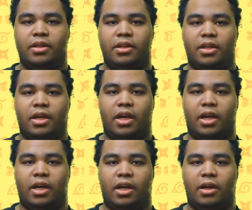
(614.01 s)

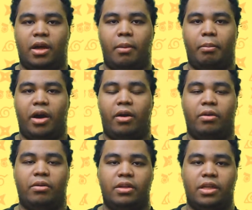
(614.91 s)

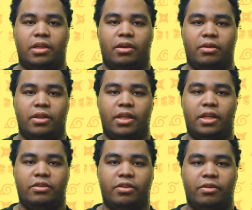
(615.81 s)
about,
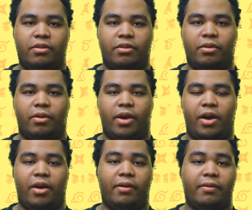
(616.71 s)
ninjutsu,
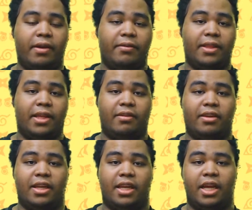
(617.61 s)
how everything is
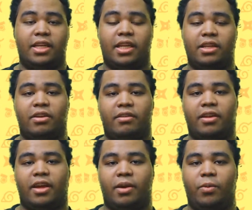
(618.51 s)
connected, just
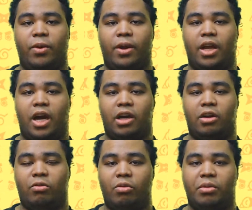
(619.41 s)
like what
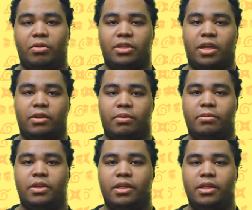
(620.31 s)
Hagoromo taught him.